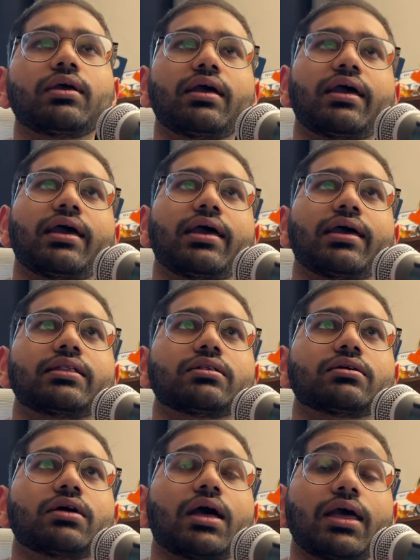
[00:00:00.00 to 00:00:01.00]

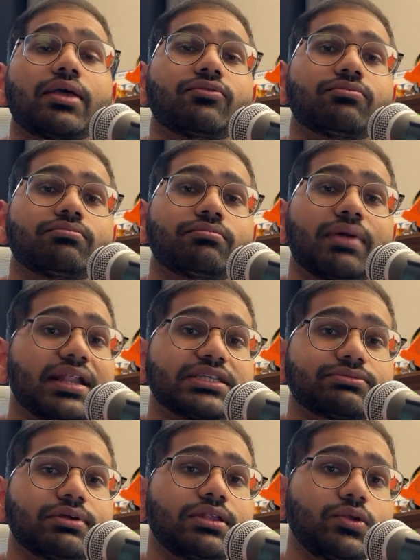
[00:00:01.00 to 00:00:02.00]
and I might
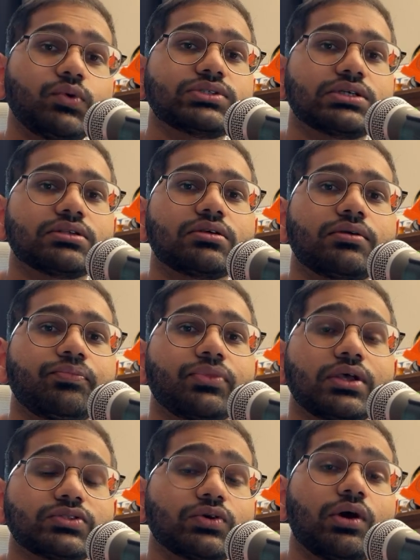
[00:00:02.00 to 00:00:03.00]
as well use it.
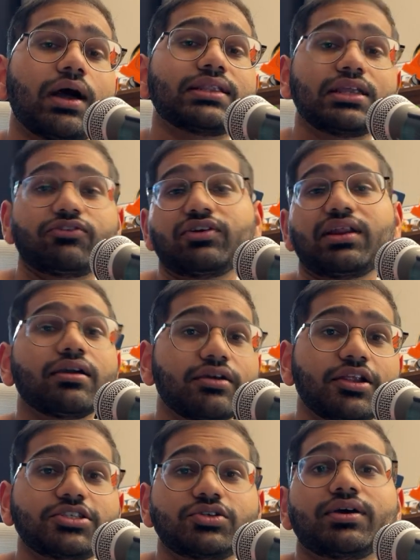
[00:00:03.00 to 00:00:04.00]
So I definitely
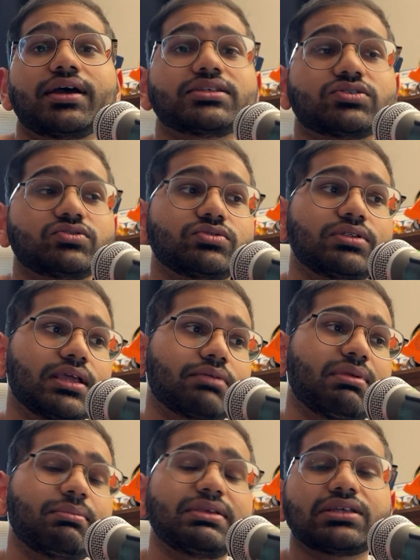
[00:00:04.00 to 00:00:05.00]
encourage you guys to like
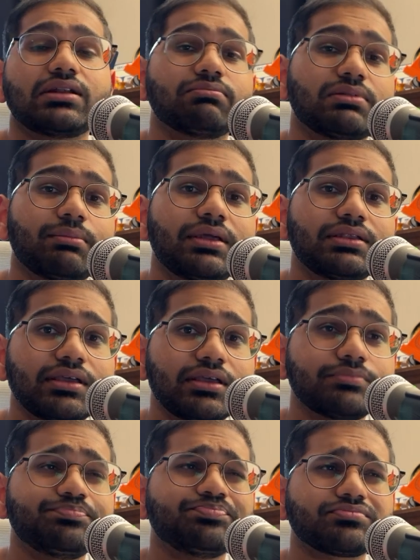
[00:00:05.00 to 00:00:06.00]
maybe start implementing it.